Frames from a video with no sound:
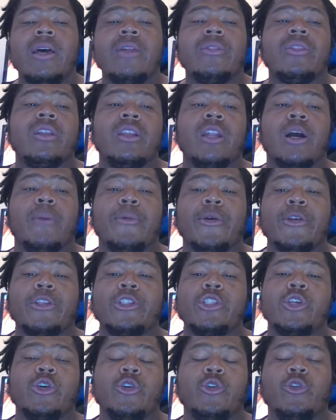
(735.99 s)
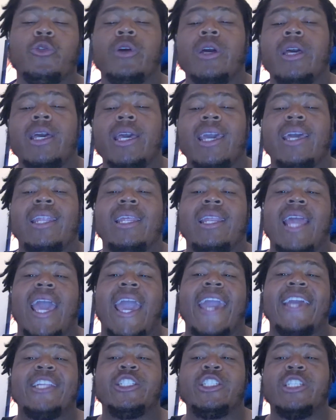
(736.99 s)
the number 2, and an
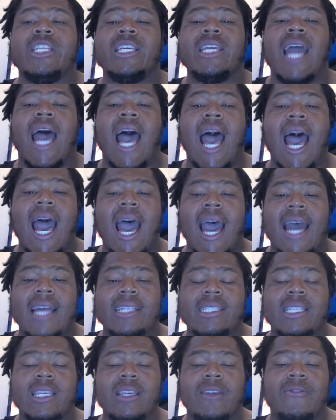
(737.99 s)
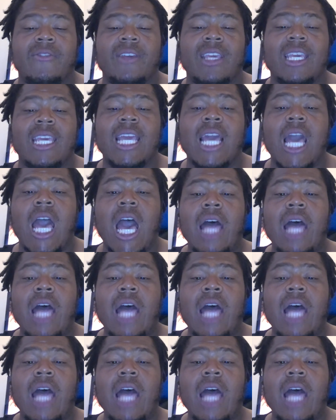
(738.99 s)
HDIITV.